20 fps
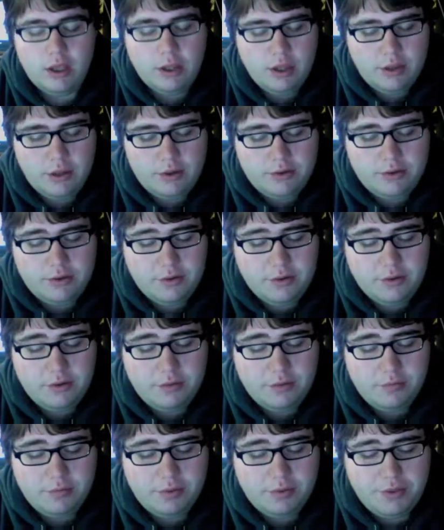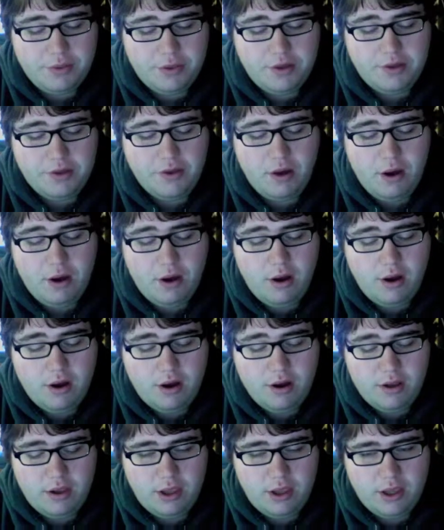so this
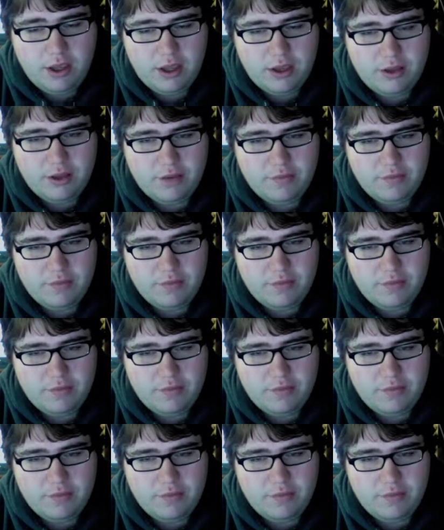card, like